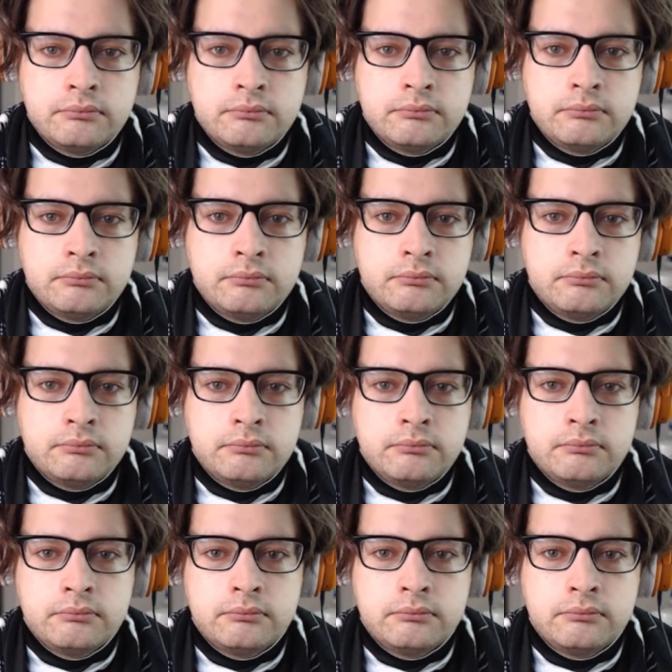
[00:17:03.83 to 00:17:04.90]

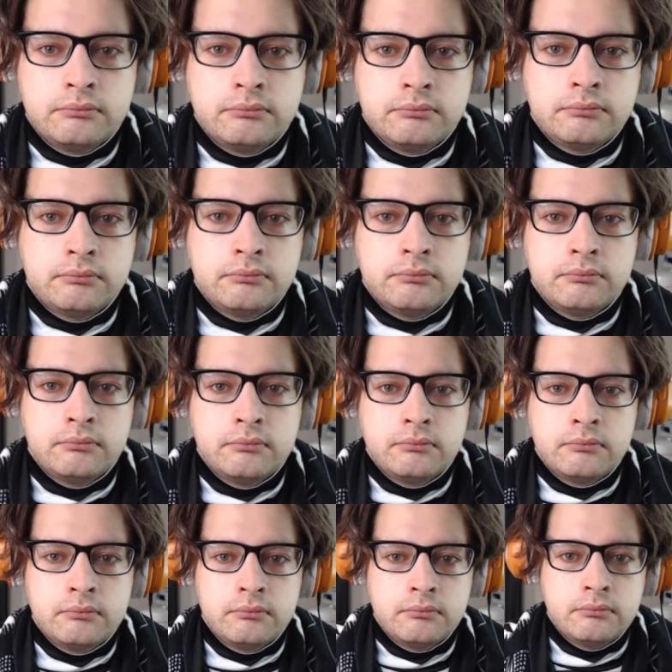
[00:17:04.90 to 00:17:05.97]

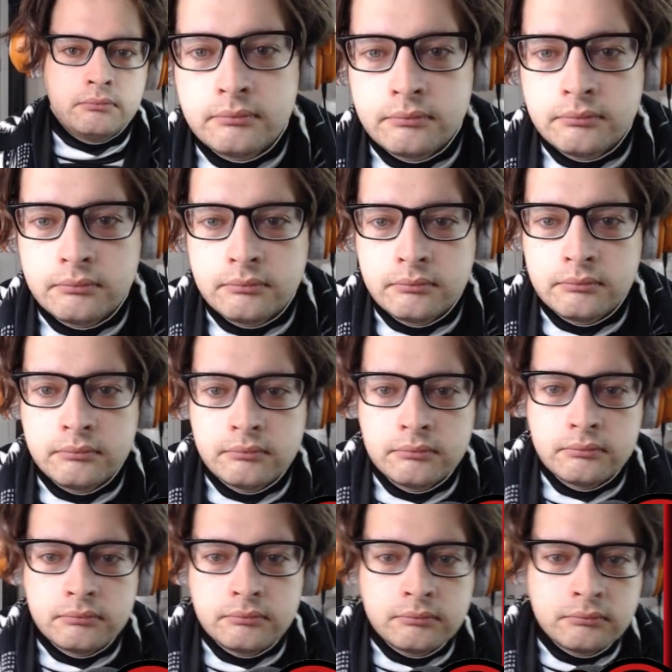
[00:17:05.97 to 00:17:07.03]

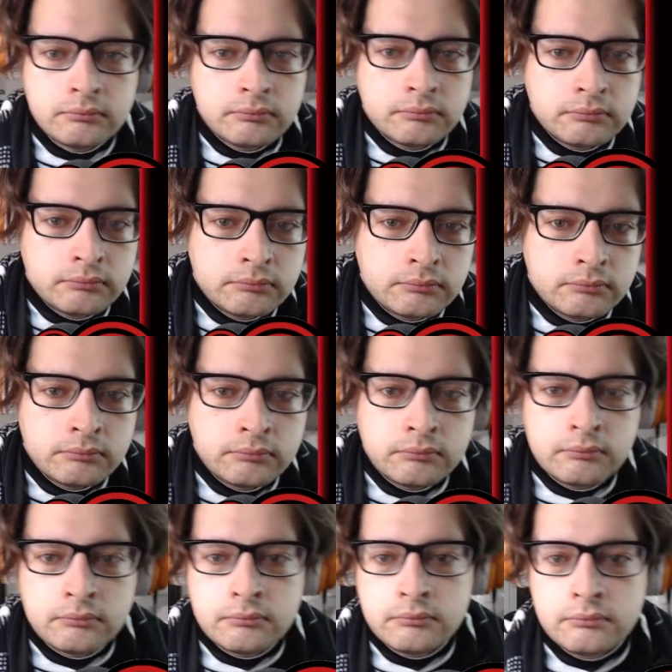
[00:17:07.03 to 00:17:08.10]

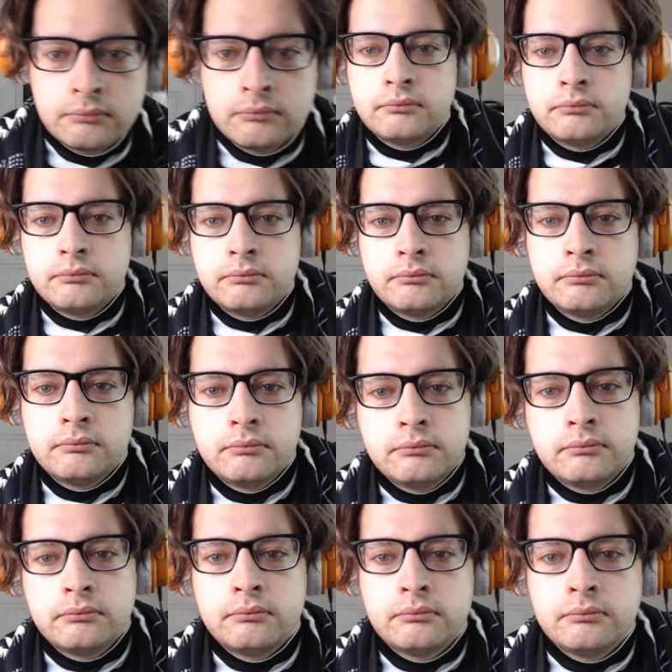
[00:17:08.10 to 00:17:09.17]

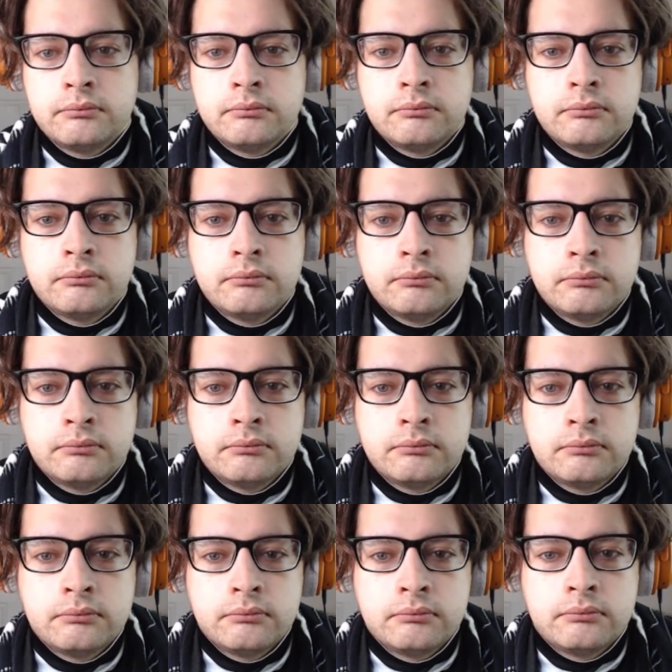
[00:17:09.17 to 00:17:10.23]

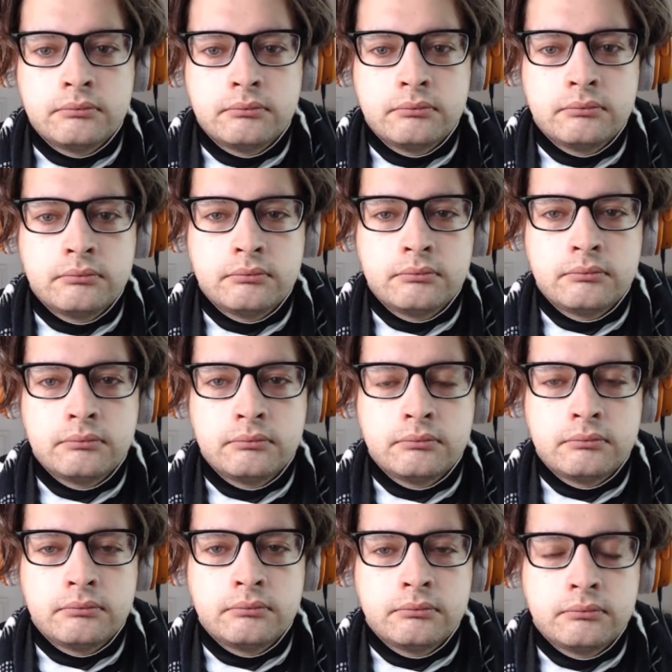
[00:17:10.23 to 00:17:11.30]

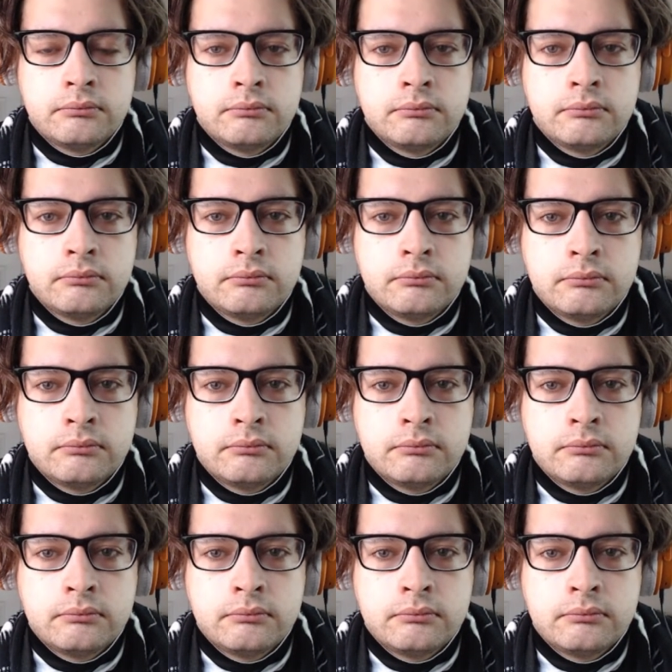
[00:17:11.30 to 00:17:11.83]
(silent)